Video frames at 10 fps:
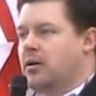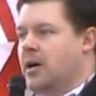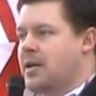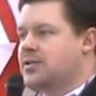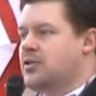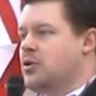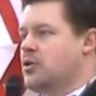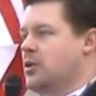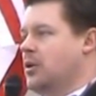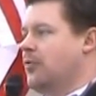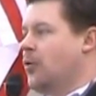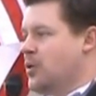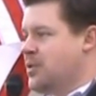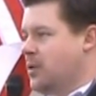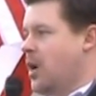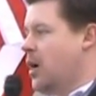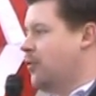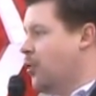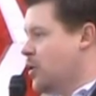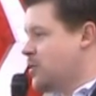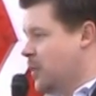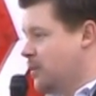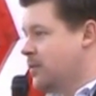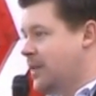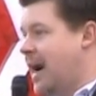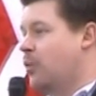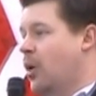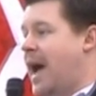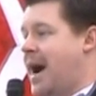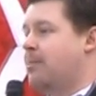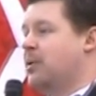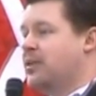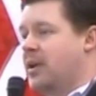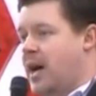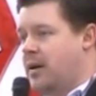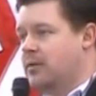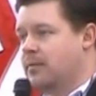constitutional enforcing law enforcement. That will happen today.